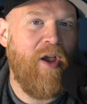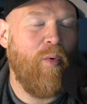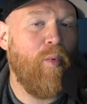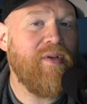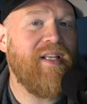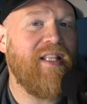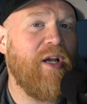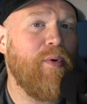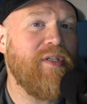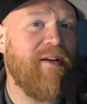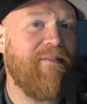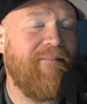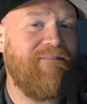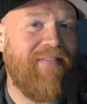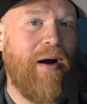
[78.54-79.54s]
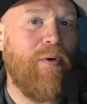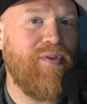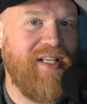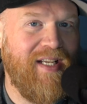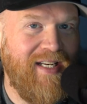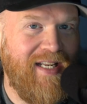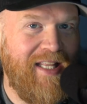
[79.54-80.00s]
was that there was a
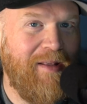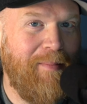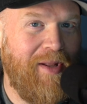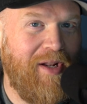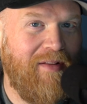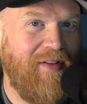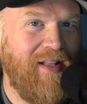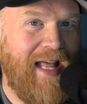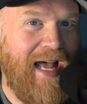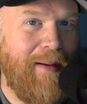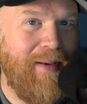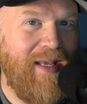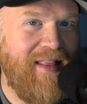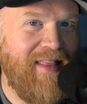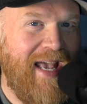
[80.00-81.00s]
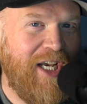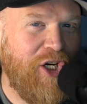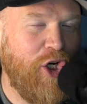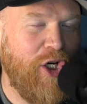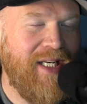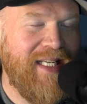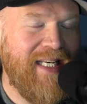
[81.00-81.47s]
fountain in the middle of the lobby that
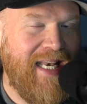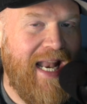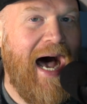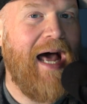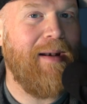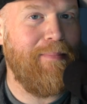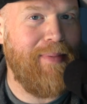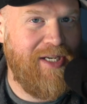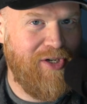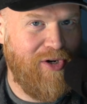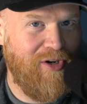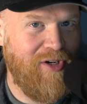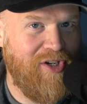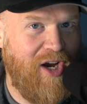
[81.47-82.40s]
could not be turned